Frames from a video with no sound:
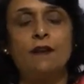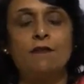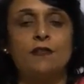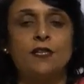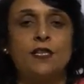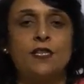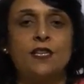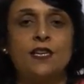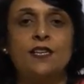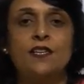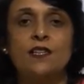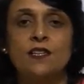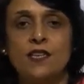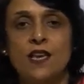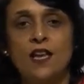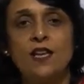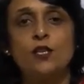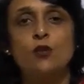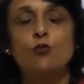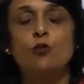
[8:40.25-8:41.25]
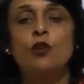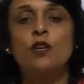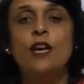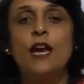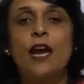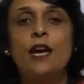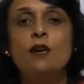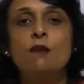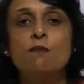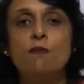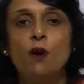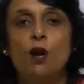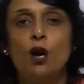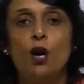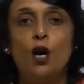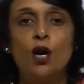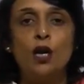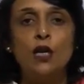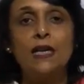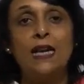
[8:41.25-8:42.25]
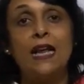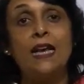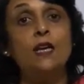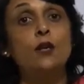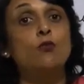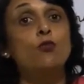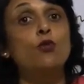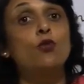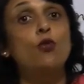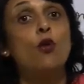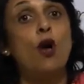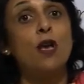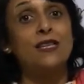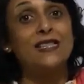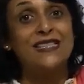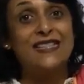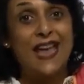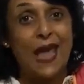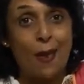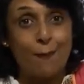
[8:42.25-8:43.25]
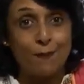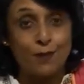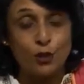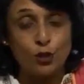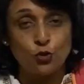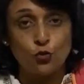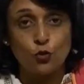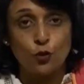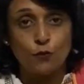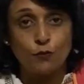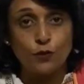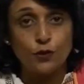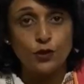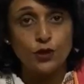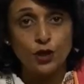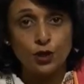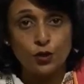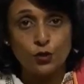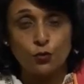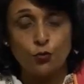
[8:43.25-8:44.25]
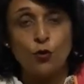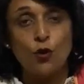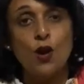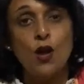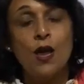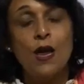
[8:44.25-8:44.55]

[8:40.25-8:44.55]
our skin cells would get burnt and it would cause damage to our tissue.